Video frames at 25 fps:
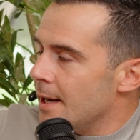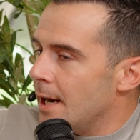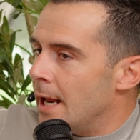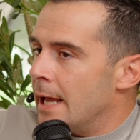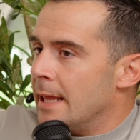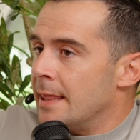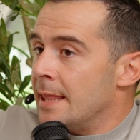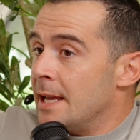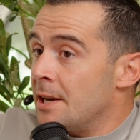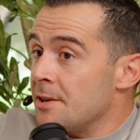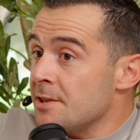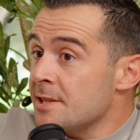
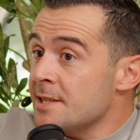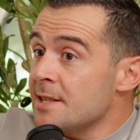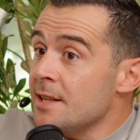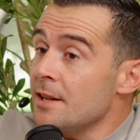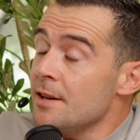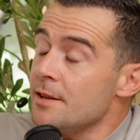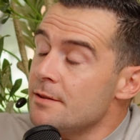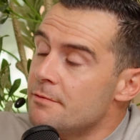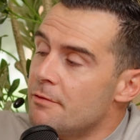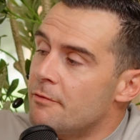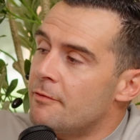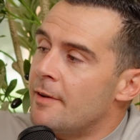Like, there still
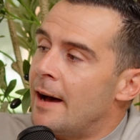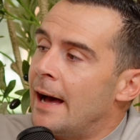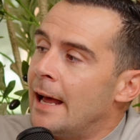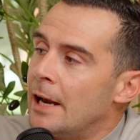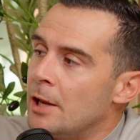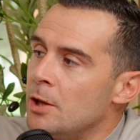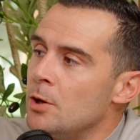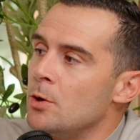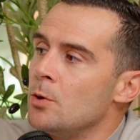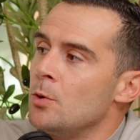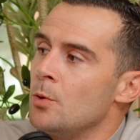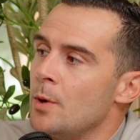is
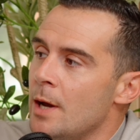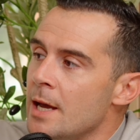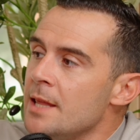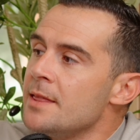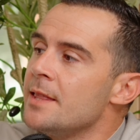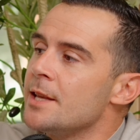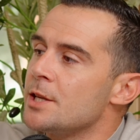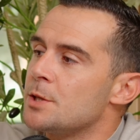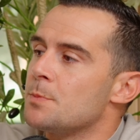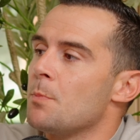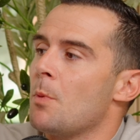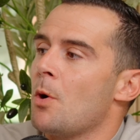value in
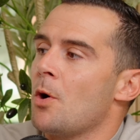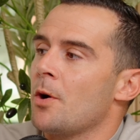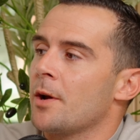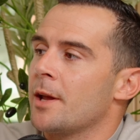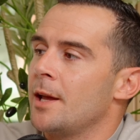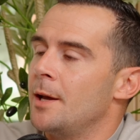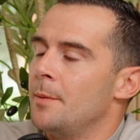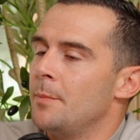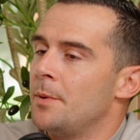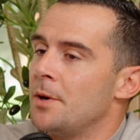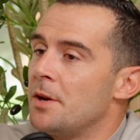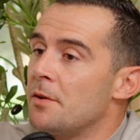this
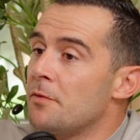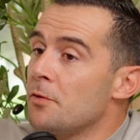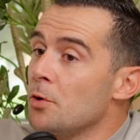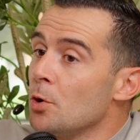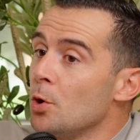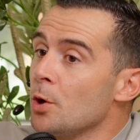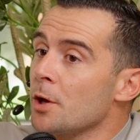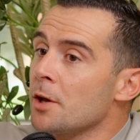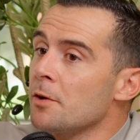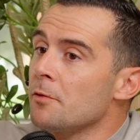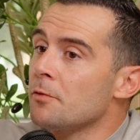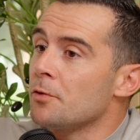market, but if you're
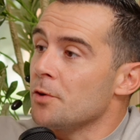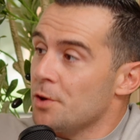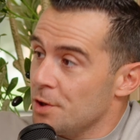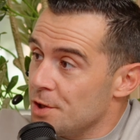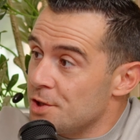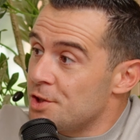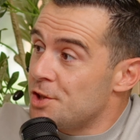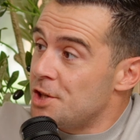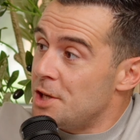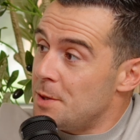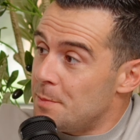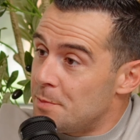looking for a
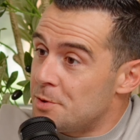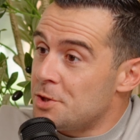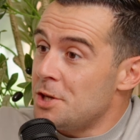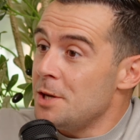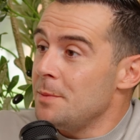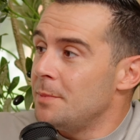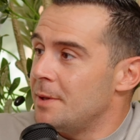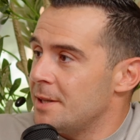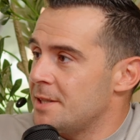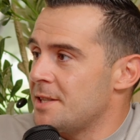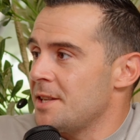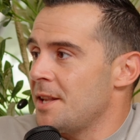
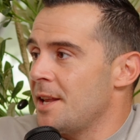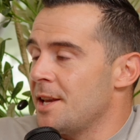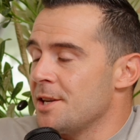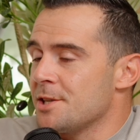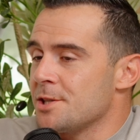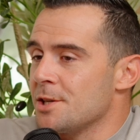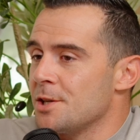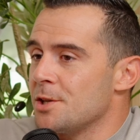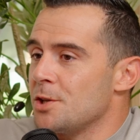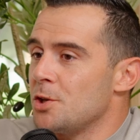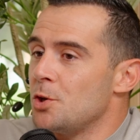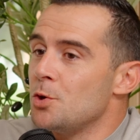cheap
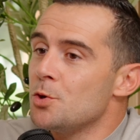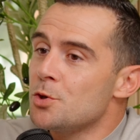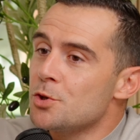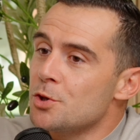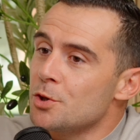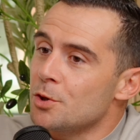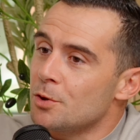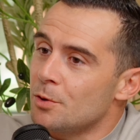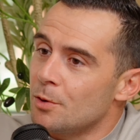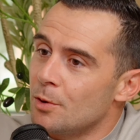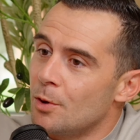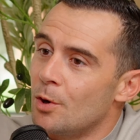destination, you
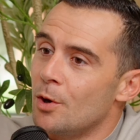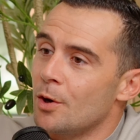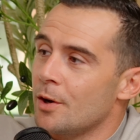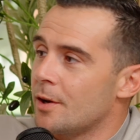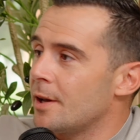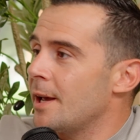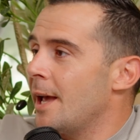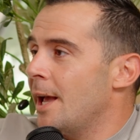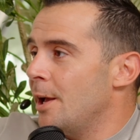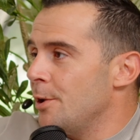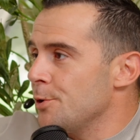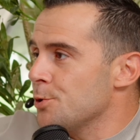should look
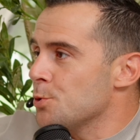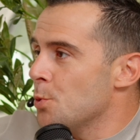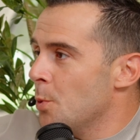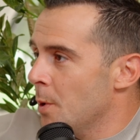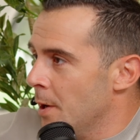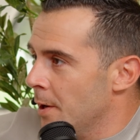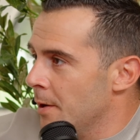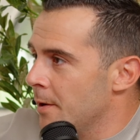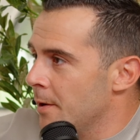elsewhere.